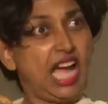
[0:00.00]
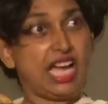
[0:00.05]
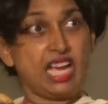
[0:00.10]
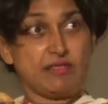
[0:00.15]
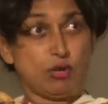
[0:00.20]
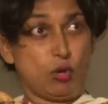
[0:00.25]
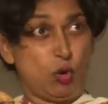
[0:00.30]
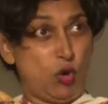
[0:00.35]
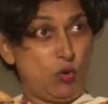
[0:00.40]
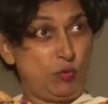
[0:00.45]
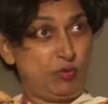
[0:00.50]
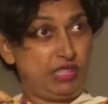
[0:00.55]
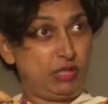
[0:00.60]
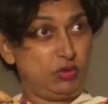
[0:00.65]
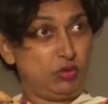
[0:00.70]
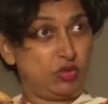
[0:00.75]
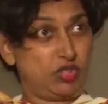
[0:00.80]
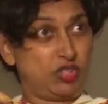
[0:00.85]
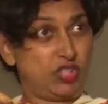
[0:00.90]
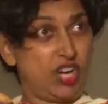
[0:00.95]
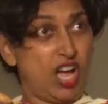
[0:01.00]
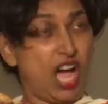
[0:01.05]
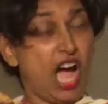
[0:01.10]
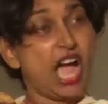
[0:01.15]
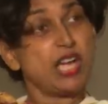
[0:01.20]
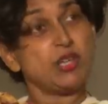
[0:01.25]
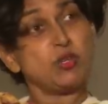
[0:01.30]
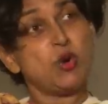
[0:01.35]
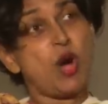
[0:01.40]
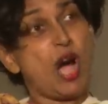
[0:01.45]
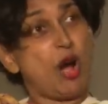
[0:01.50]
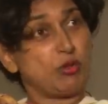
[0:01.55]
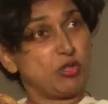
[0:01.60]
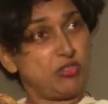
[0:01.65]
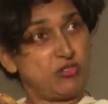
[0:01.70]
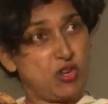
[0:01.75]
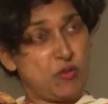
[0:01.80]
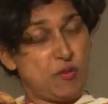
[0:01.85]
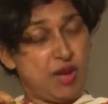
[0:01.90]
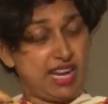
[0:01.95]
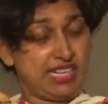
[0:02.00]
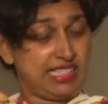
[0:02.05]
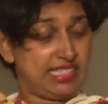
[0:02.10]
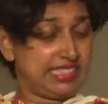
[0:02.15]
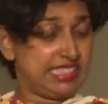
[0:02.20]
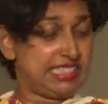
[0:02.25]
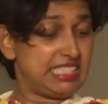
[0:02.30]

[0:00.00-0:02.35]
I have a homely look. Mm. Are you out of your mind? Hmm.